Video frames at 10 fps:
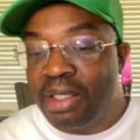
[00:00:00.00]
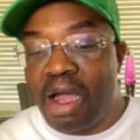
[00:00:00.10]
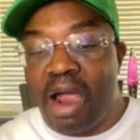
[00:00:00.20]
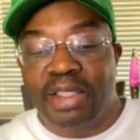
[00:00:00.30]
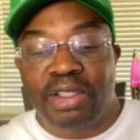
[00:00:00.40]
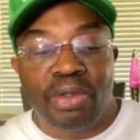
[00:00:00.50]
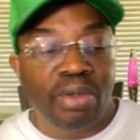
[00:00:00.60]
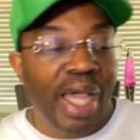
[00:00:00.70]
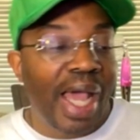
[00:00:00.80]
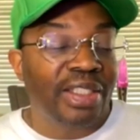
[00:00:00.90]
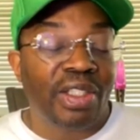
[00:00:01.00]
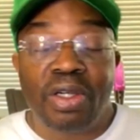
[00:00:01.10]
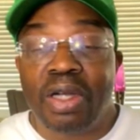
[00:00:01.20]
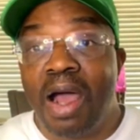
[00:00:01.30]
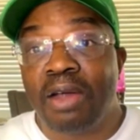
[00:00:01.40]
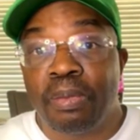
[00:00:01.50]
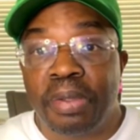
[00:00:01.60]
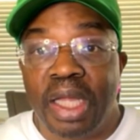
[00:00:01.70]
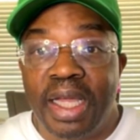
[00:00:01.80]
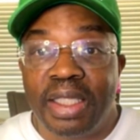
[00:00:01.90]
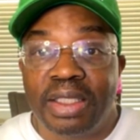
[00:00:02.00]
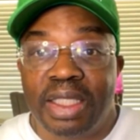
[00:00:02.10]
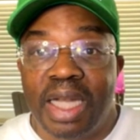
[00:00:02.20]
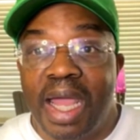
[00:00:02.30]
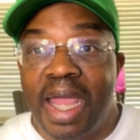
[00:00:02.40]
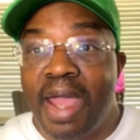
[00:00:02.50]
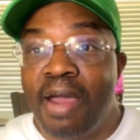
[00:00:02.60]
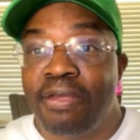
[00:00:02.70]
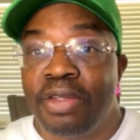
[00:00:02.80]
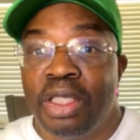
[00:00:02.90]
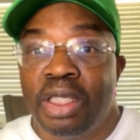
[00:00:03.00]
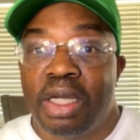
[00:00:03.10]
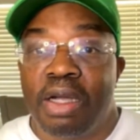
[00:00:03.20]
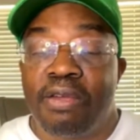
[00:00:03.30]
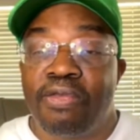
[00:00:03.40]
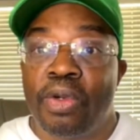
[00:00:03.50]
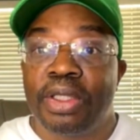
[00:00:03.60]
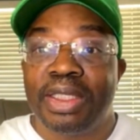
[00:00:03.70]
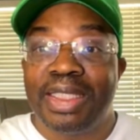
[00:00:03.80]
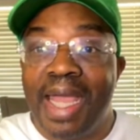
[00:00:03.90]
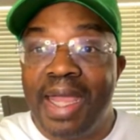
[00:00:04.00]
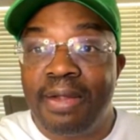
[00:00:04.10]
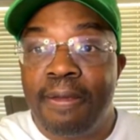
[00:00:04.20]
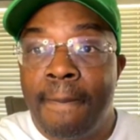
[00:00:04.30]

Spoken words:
All right, so you guys heard all the plays that I have for the day.